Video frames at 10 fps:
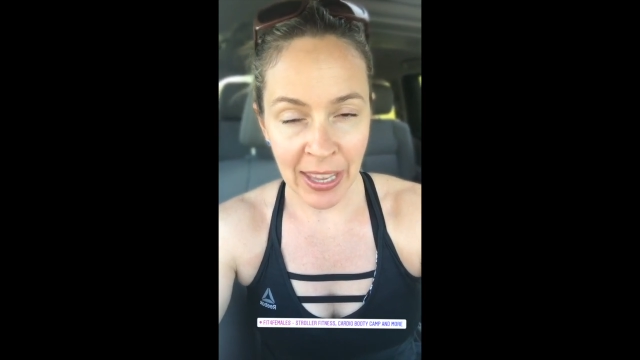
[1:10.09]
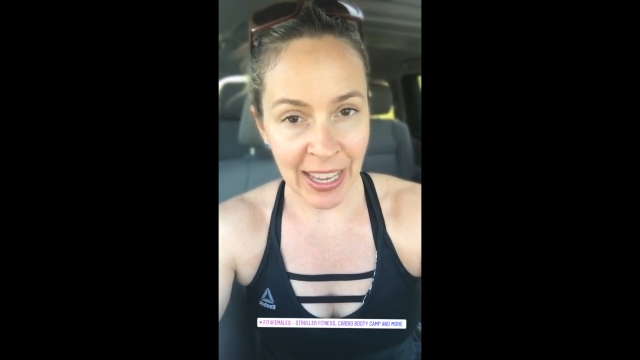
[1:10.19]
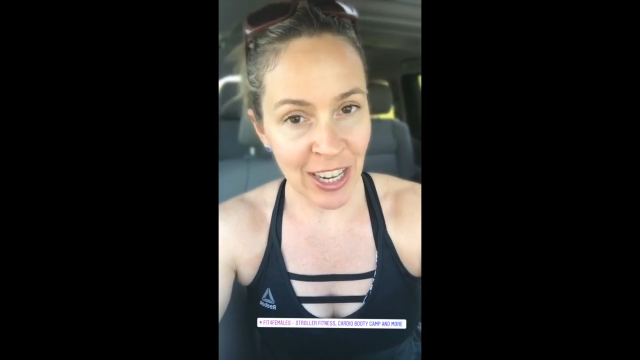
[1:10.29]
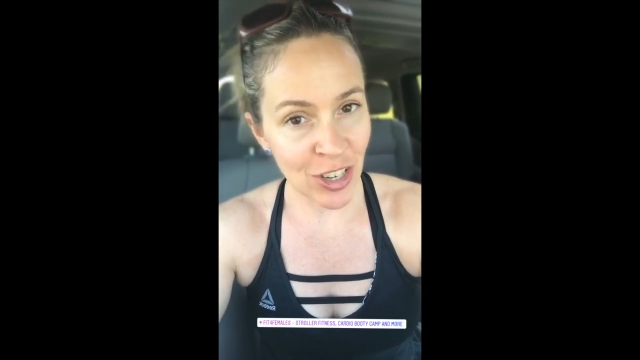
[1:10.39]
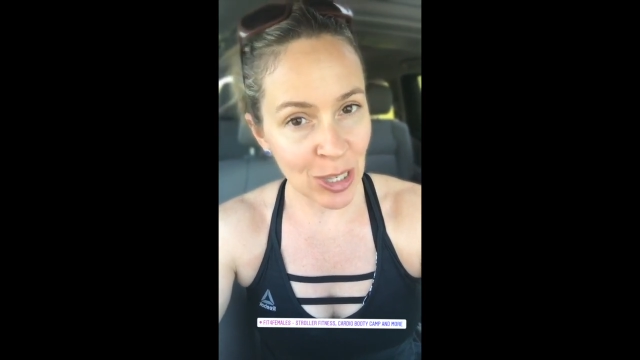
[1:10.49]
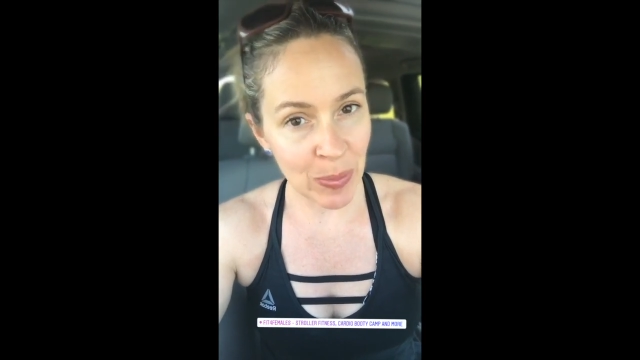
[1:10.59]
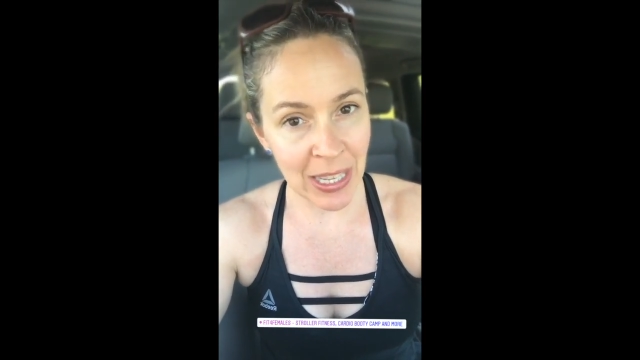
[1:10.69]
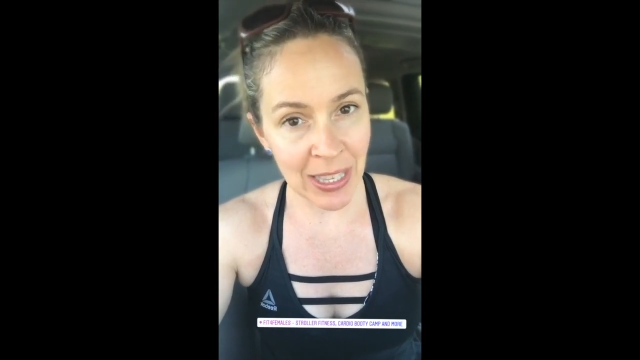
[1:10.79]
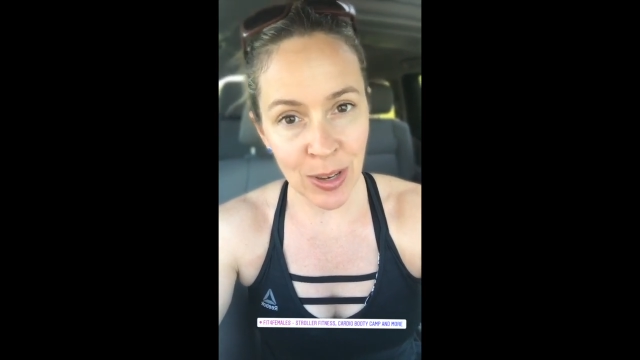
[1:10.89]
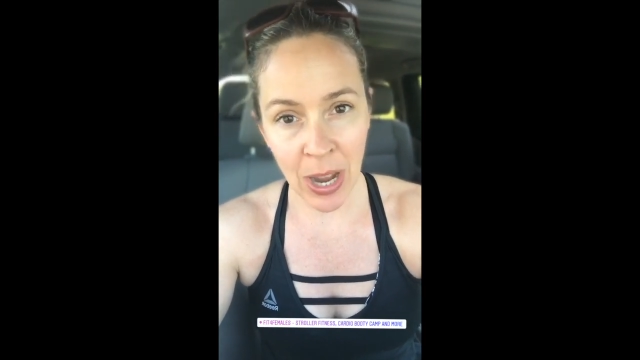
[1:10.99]
It just
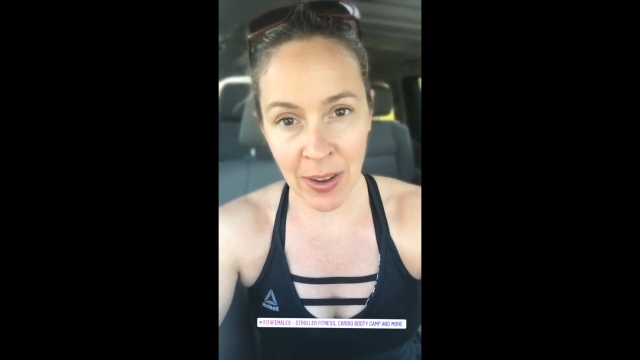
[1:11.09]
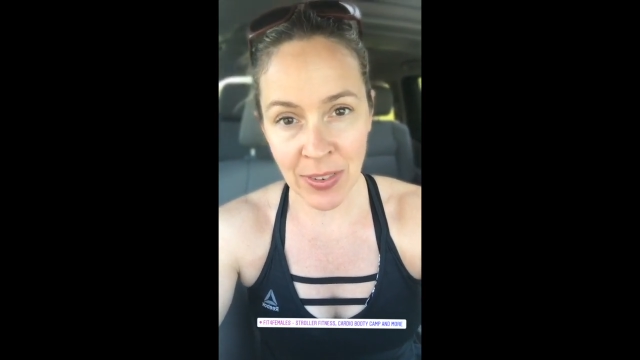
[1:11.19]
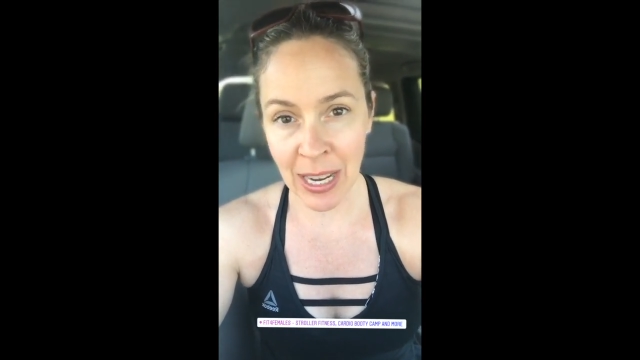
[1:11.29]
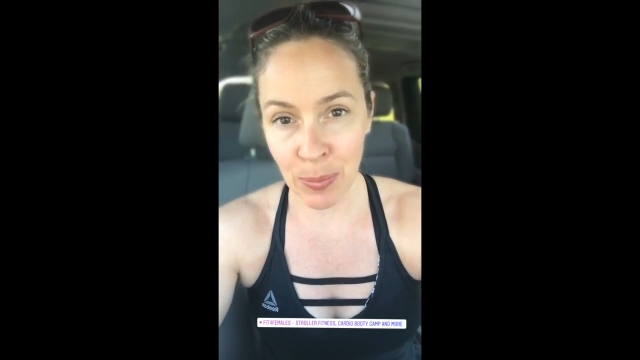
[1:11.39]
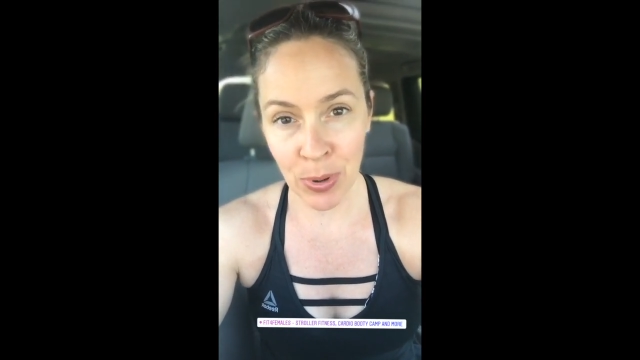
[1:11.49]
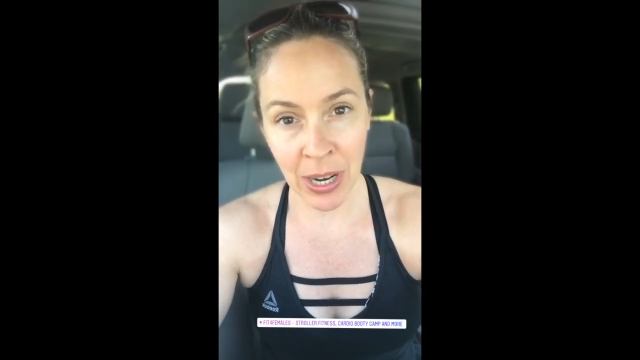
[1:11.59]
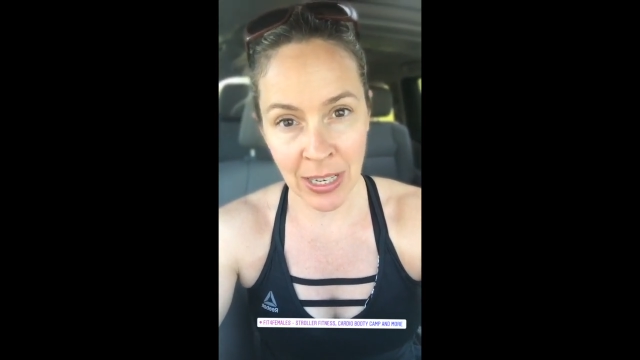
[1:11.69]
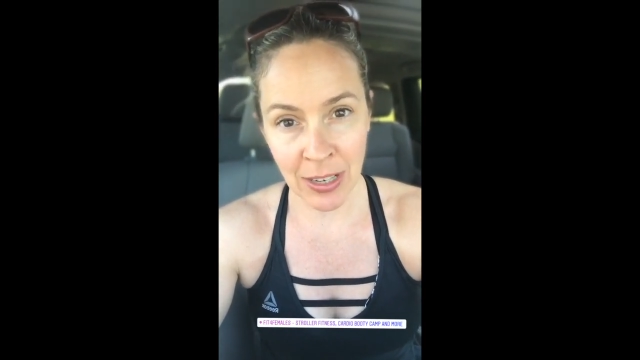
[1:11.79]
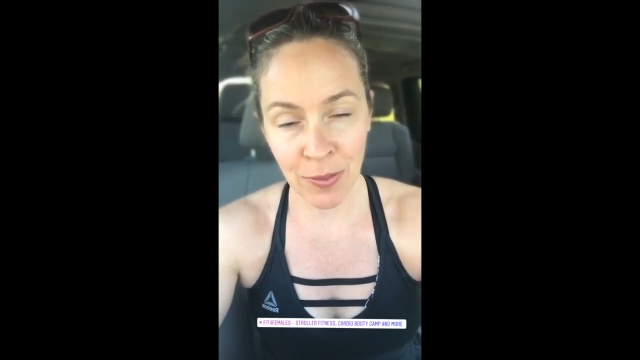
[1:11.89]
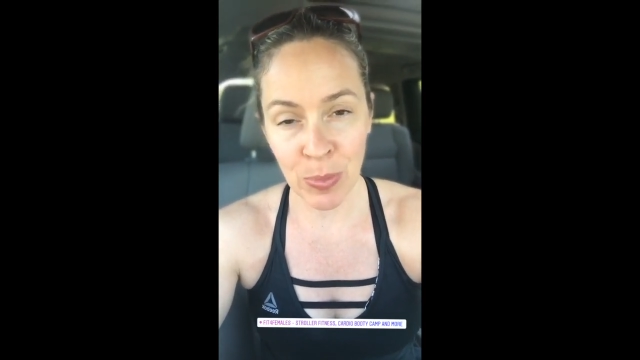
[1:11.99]
means that you have to get
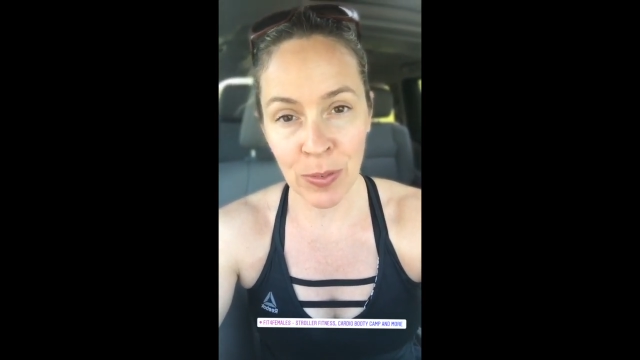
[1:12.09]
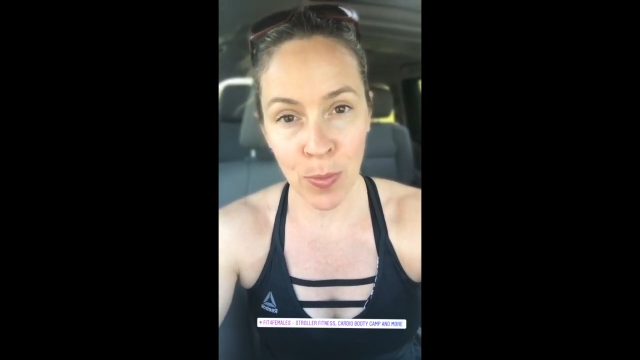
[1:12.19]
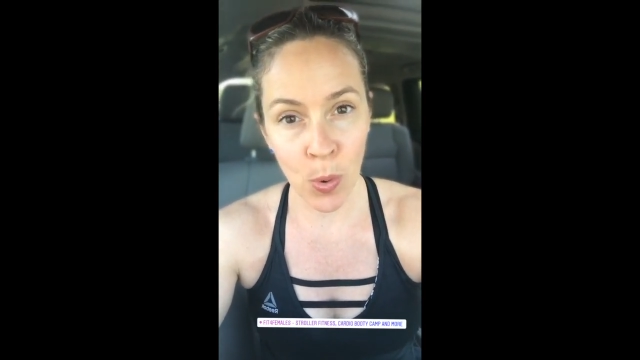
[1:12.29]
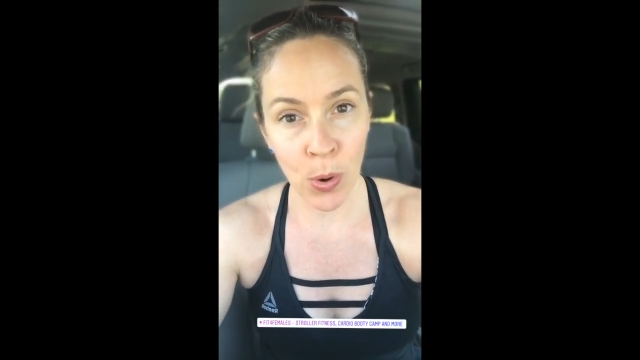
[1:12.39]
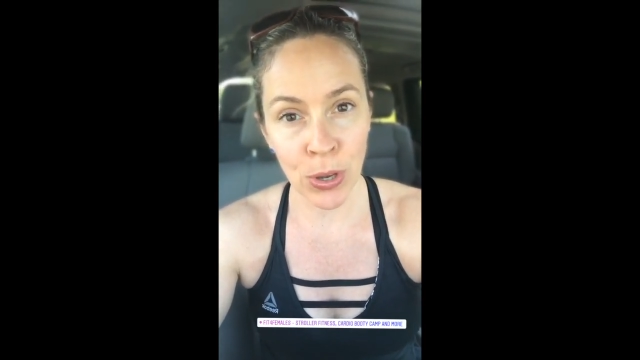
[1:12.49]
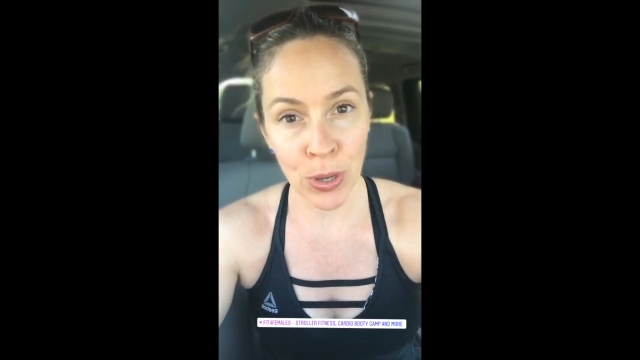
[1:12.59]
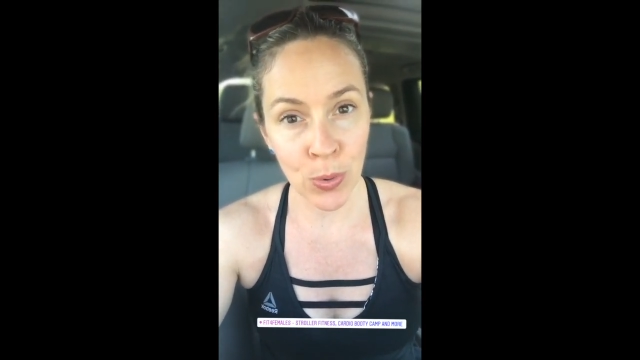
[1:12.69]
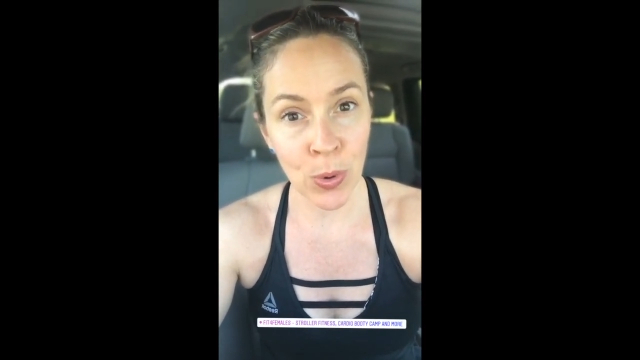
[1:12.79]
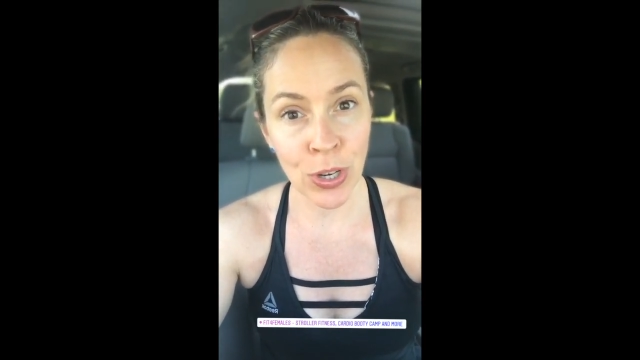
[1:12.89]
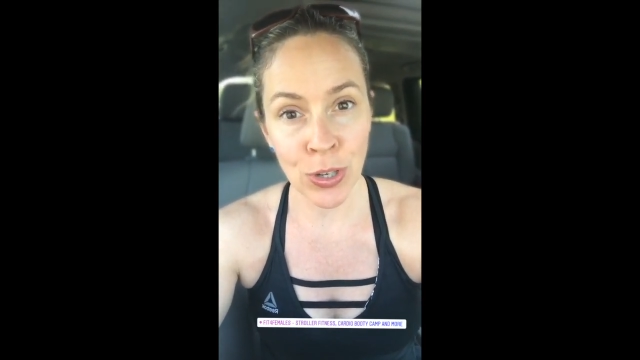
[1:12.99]
productive before
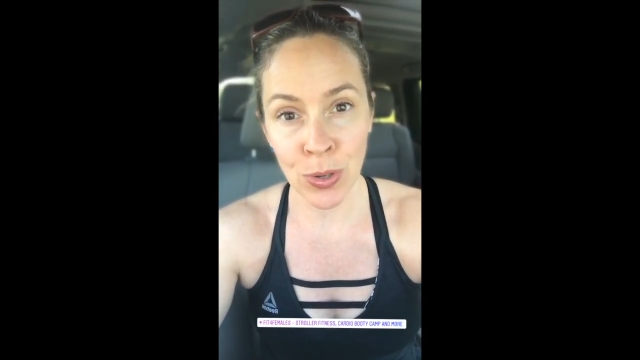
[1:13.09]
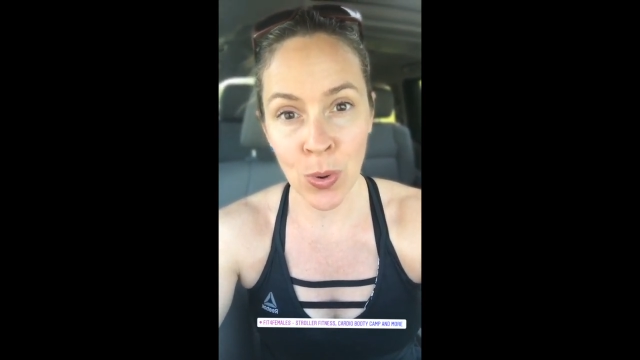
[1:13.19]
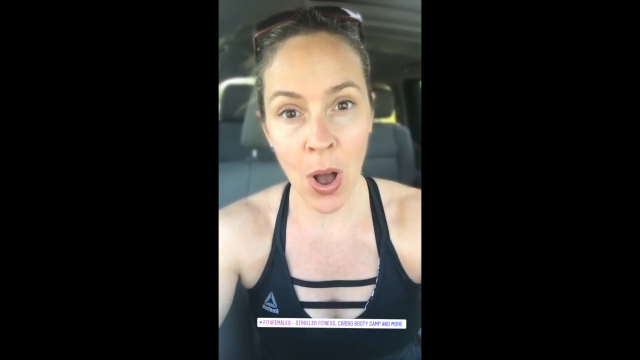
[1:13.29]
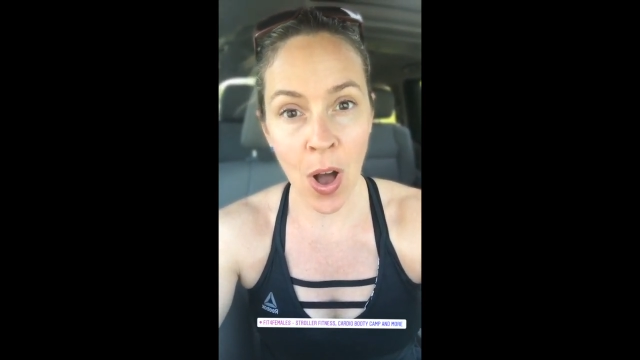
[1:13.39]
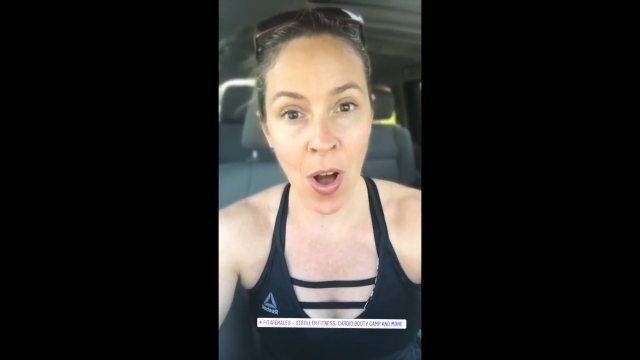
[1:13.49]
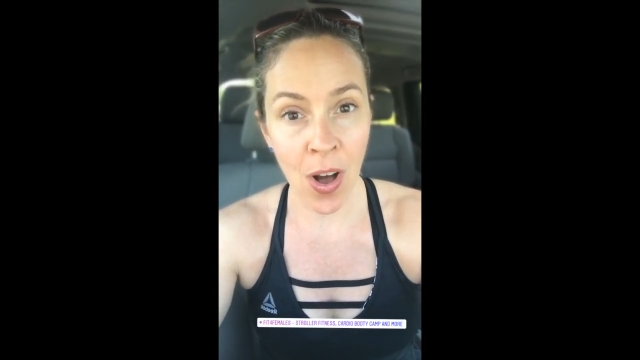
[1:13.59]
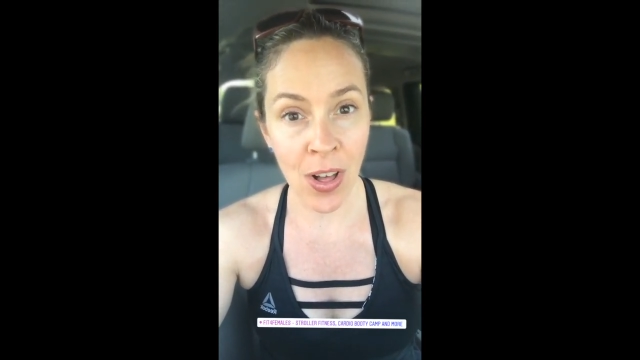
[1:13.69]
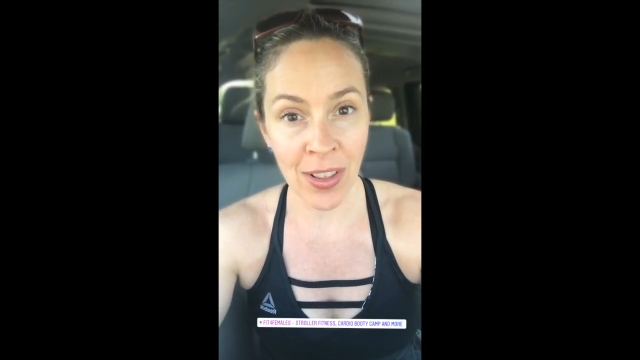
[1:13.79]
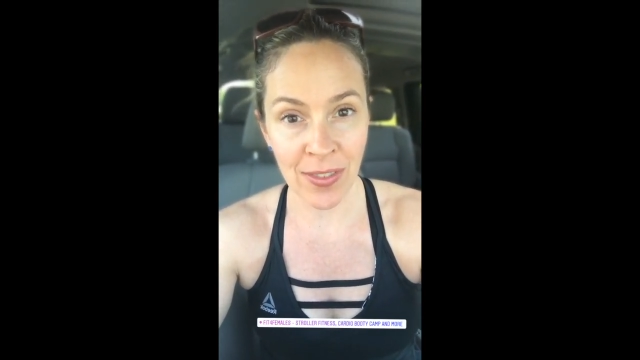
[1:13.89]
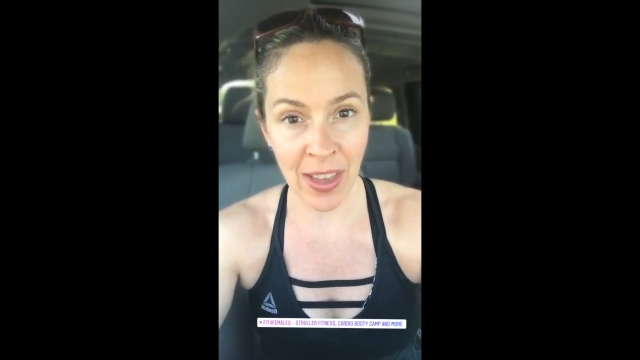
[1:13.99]
you do
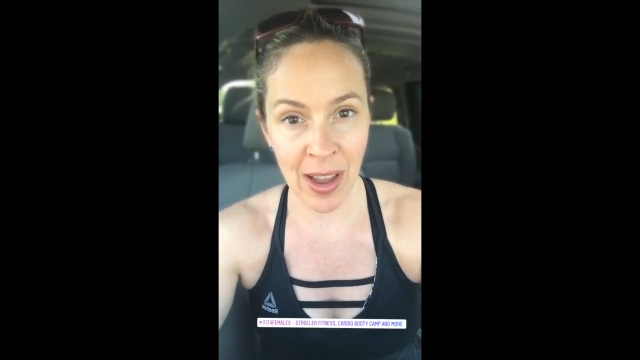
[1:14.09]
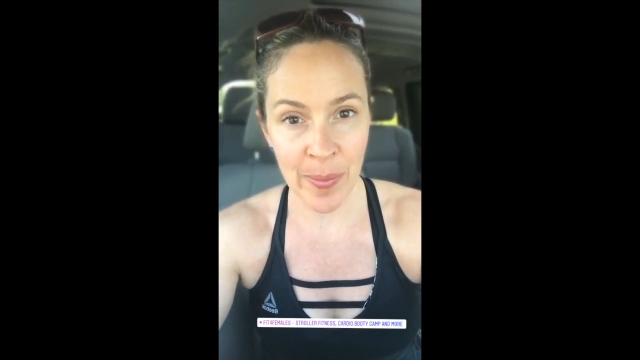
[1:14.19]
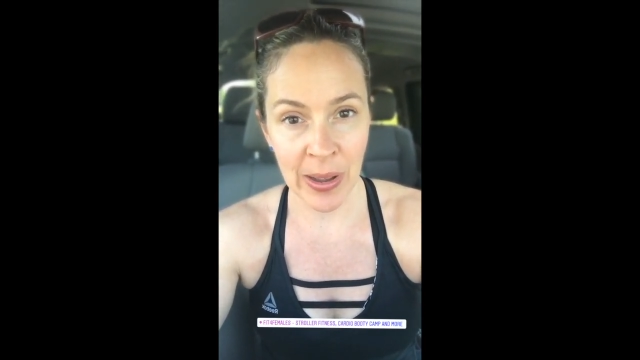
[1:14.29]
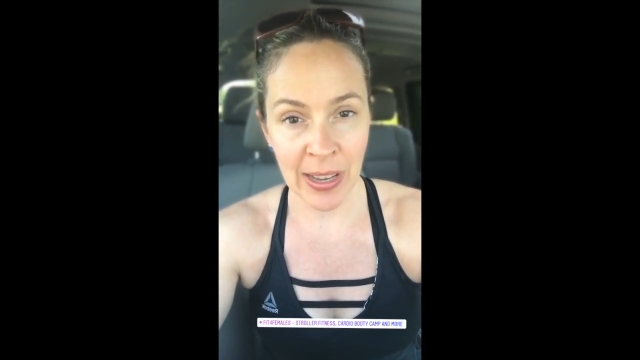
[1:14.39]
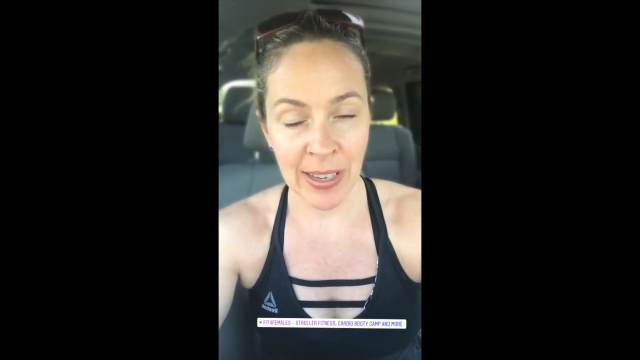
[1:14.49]
all of them.